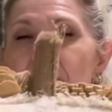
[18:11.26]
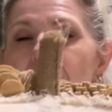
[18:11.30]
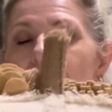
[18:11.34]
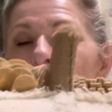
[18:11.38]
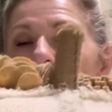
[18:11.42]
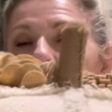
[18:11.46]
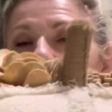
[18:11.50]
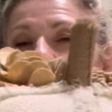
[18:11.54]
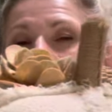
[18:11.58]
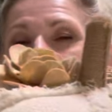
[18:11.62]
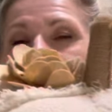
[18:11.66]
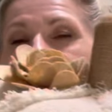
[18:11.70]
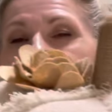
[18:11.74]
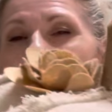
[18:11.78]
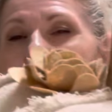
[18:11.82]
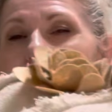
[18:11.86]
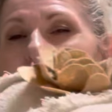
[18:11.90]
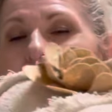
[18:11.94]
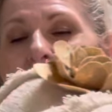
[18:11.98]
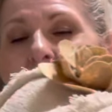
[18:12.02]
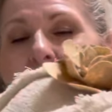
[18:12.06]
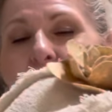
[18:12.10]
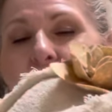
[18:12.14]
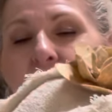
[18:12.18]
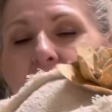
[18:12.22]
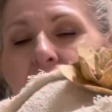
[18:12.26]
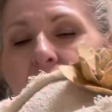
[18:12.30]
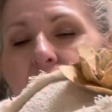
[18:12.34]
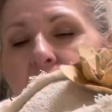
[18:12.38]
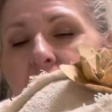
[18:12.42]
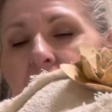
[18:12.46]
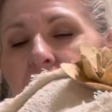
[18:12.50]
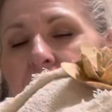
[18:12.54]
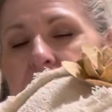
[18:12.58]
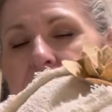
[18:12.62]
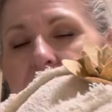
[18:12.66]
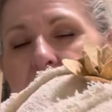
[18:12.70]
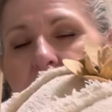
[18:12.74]
another fabric
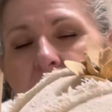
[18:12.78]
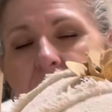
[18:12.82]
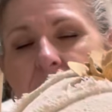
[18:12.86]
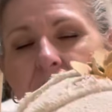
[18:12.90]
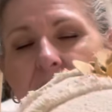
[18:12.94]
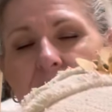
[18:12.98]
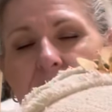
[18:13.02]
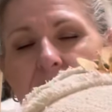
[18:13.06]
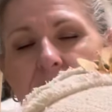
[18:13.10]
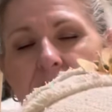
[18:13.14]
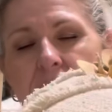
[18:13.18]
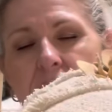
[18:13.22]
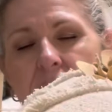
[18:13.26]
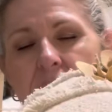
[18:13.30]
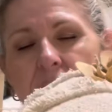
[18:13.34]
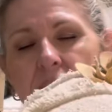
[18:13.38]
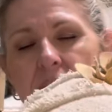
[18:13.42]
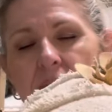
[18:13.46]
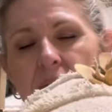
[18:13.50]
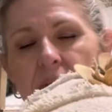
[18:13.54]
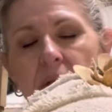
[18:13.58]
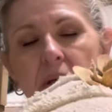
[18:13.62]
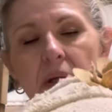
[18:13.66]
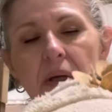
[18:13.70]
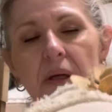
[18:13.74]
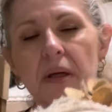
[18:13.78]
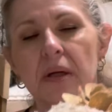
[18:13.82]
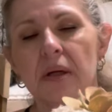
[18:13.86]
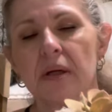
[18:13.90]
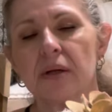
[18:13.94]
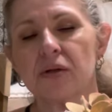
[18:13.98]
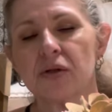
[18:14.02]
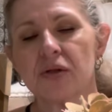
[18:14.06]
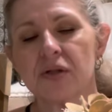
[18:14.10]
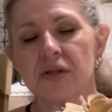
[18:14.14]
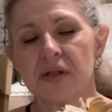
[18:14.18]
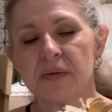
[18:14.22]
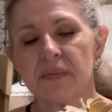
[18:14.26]
one. This one is
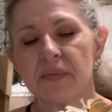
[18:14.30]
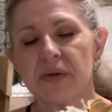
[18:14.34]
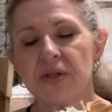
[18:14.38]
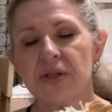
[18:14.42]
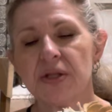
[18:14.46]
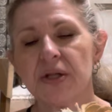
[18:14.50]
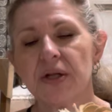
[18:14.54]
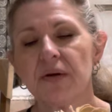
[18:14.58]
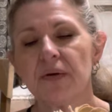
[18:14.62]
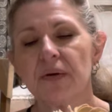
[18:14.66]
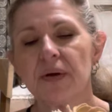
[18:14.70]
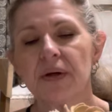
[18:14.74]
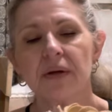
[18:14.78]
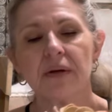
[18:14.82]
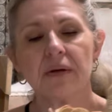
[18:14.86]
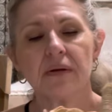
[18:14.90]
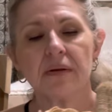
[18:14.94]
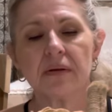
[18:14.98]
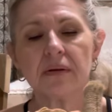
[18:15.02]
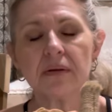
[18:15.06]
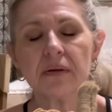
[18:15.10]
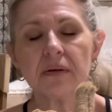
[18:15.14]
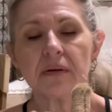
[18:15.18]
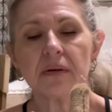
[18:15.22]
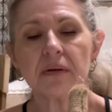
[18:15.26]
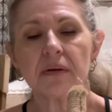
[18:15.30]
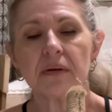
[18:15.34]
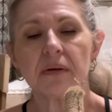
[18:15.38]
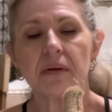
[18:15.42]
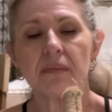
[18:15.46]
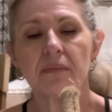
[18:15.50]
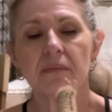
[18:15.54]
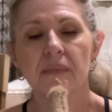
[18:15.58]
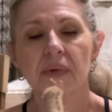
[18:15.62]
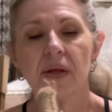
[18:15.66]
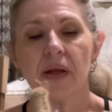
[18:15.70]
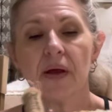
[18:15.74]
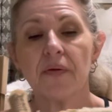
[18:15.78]
just a material.
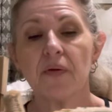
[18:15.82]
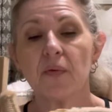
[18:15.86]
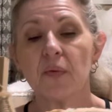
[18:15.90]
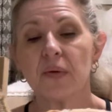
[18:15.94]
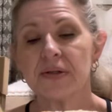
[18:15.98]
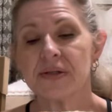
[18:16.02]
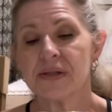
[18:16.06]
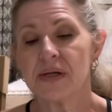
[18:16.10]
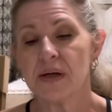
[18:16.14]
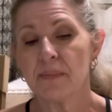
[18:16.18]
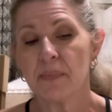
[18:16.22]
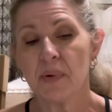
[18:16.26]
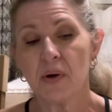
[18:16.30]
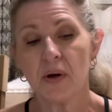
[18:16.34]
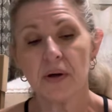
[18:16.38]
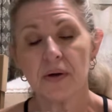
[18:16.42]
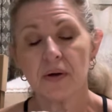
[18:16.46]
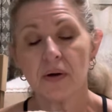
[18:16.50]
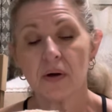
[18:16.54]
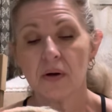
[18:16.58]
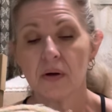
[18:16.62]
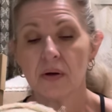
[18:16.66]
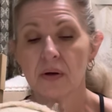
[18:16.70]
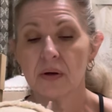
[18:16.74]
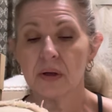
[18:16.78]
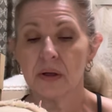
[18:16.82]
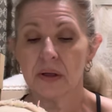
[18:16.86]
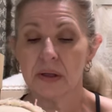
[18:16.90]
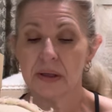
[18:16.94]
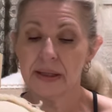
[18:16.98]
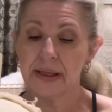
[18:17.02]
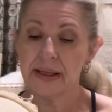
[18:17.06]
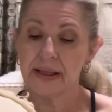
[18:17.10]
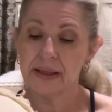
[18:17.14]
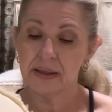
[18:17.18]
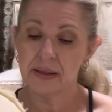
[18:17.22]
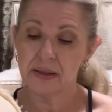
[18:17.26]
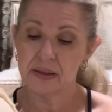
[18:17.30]
The other ones I bought are
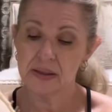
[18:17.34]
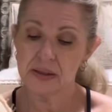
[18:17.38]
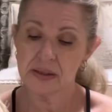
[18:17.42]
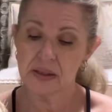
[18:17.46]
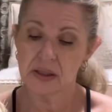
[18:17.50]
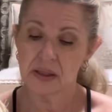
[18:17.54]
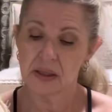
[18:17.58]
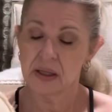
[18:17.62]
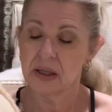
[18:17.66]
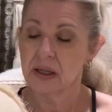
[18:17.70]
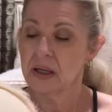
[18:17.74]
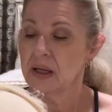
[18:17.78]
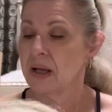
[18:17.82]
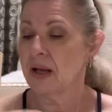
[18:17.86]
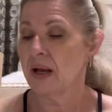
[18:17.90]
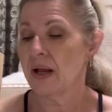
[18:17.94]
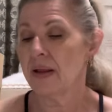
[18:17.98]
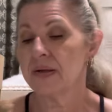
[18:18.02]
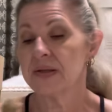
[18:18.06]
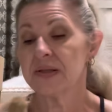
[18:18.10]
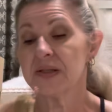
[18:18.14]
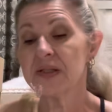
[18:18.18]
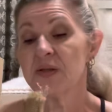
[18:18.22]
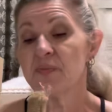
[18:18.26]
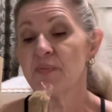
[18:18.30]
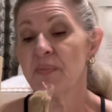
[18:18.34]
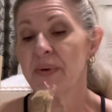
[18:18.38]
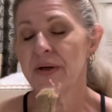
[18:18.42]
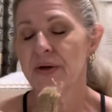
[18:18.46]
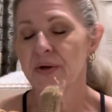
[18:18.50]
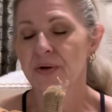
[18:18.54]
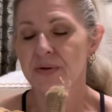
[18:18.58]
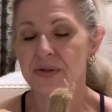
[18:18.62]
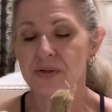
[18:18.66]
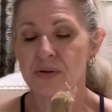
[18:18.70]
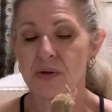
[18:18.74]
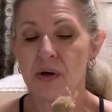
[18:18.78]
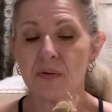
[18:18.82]
knitted, and this is bigger.
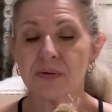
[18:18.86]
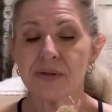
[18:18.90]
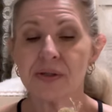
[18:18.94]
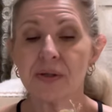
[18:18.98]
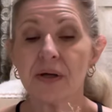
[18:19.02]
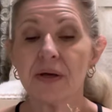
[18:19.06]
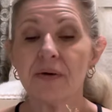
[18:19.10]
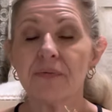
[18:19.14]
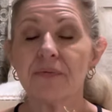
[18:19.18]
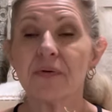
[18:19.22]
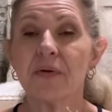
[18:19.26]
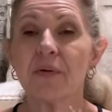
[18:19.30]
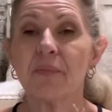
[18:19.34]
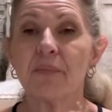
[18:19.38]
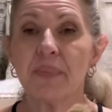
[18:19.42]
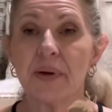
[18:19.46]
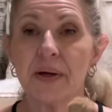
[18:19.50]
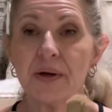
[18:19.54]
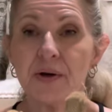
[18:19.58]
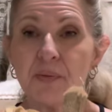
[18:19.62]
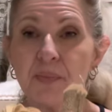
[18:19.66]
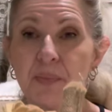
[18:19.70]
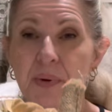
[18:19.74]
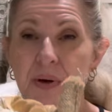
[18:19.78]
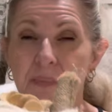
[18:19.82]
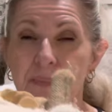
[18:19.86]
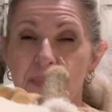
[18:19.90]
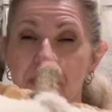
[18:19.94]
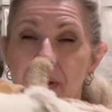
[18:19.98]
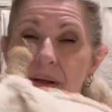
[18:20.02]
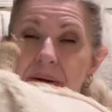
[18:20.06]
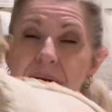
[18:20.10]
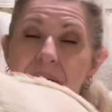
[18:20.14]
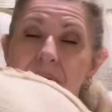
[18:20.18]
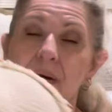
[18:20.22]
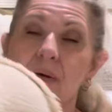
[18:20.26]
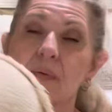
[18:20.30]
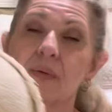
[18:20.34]
So I was looking for a bigger pumpkin
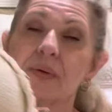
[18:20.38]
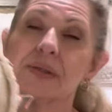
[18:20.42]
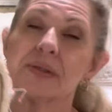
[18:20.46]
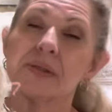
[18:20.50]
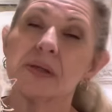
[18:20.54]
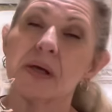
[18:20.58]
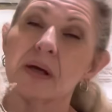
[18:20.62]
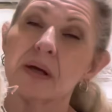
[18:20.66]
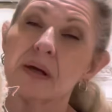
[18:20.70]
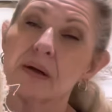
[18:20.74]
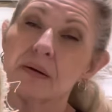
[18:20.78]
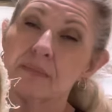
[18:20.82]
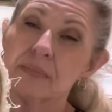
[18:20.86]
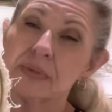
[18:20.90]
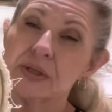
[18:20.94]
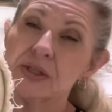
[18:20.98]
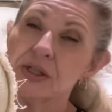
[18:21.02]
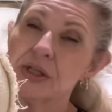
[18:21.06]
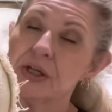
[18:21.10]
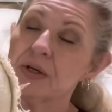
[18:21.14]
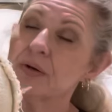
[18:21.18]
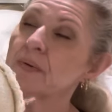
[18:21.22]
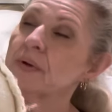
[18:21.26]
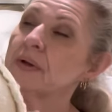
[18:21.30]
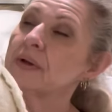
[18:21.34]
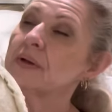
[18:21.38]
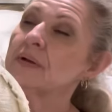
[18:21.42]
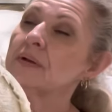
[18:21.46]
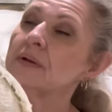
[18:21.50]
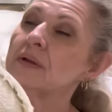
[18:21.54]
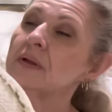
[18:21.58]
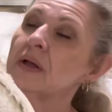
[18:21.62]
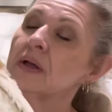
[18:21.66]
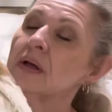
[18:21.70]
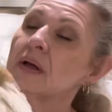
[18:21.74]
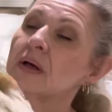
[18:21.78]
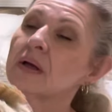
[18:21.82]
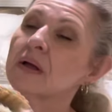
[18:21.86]
that was material.
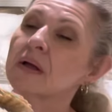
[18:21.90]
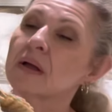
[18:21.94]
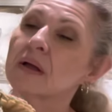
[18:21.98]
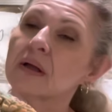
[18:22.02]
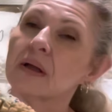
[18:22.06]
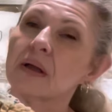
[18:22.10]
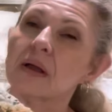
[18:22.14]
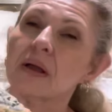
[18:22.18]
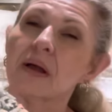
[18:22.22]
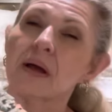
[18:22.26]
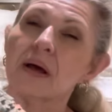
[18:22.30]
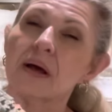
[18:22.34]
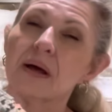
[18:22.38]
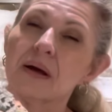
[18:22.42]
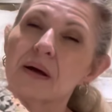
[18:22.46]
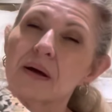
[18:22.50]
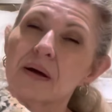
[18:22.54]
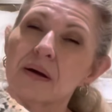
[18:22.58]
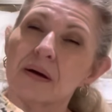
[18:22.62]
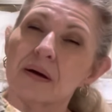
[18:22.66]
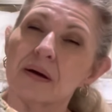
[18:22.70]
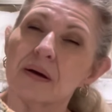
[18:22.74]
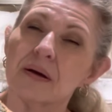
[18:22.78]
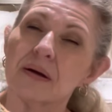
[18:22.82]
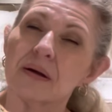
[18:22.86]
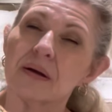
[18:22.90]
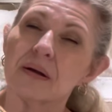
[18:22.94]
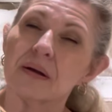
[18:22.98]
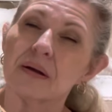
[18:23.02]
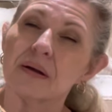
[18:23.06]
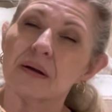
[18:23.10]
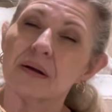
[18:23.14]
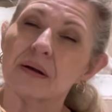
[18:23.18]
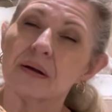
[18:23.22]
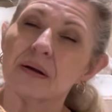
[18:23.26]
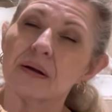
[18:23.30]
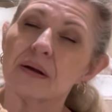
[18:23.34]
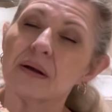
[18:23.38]
I'm
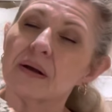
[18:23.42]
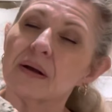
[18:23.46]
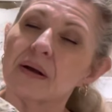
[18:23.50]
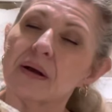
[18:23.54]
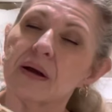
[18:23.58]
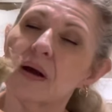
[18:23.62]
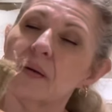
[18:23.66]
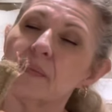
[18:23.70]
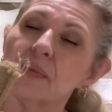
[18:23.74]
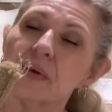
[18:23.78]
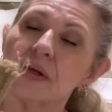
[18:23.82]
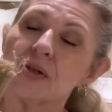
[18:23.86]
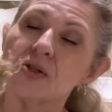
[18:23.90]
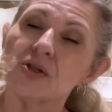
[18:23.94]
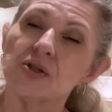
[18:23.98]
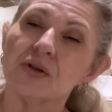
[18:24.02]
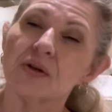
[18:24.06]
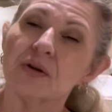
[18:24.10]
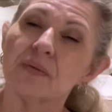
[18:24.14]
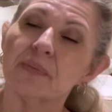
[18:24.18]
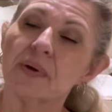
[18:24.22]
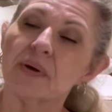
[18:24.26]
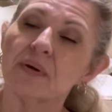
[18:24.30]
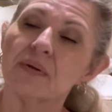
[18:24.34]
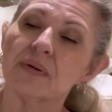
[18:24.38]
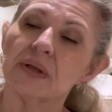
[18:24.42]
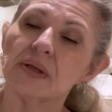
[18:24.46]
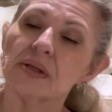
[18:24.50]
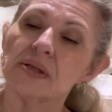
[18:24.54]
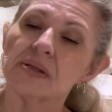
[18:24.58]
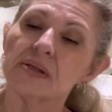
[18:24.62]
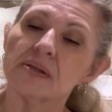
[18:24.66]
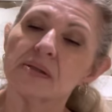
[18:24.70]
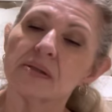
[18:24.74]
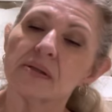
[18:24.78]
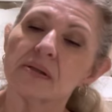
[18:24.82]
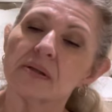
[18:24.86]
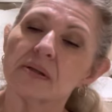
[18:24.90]
not sure about
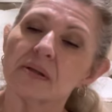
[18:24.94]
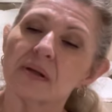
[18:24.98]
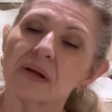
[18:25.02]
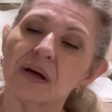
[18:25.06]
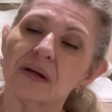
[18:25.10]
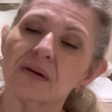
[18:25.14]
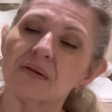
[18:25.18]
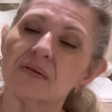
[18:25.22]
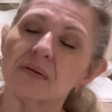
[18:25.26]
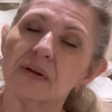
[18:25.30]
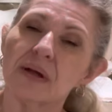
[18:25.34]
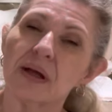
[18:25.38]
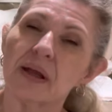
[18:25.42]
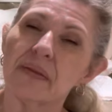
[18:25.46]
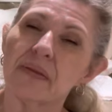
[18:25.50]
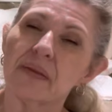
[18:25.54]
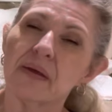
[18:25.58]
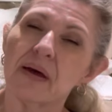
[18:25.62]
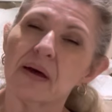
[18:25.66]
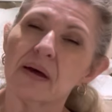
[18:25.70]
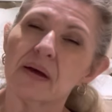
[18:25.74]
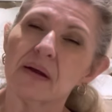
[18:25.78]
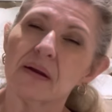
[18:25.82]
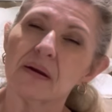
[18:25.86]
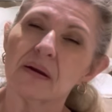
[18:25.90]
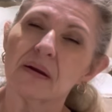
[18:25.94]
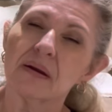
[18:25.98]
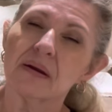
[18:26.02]
this. I don't like that.